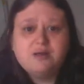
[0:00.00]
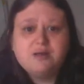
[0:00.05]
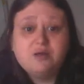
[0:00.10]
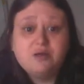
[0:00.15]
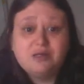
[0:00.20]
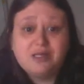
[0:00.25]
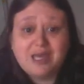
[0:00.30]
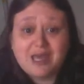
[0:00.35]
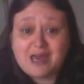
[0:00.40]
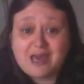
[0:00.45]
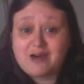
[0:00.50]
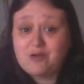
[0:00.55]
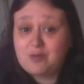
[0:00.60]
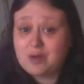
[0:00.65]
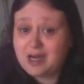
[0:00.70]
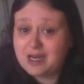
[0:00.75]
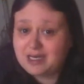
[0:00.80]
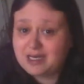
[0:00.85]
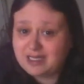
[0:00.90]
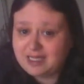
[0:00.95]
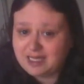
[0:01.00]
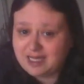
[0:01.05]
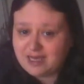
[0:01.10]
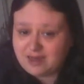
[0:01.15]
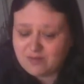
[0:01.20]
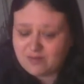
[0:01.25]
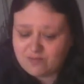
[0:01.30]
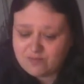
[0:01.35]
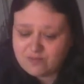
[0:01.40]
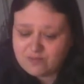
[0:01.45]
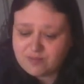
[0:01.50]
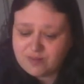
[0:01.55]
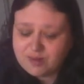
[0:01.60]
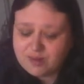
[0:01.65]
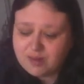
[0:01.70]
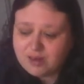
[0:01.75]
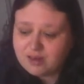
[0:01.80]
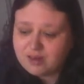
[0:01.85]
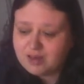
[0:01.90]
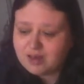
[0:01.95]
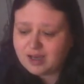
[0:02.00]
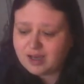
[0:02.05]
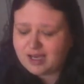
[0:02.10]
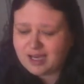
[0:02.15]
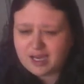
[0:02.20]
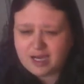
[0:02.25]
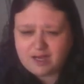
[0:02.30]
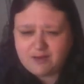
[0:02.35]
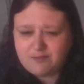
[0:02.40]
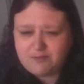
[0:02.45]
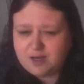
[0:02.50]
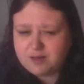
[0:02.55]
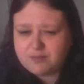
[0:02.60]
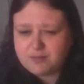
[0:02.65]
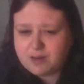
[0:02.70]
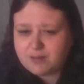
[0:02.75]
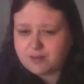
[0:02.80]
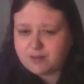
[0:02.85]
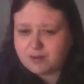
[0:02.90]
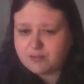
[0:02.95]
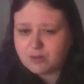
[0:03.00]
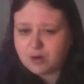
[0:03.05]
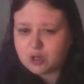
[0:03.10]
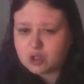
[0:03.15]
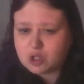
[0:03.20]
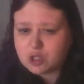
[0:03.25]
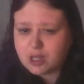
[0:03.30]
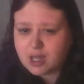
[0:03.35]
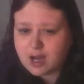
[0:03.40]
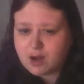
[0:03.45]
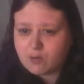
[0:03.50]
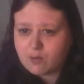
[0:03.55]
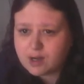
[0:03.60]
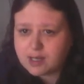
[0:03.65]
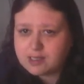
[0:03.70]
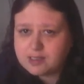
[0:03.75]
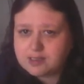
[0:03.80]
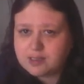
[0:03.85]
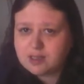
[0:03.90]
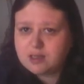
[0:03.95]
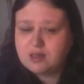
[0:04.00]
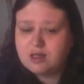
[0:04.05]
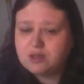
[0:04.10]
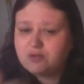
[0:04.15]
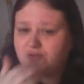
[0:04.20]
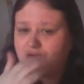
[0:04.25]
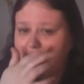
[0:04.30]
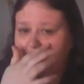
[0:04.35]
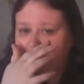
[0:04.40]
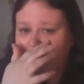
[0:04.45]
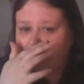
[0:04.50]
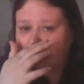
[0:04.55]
Get her one of them. I can't even remember how much that was. I don't think it was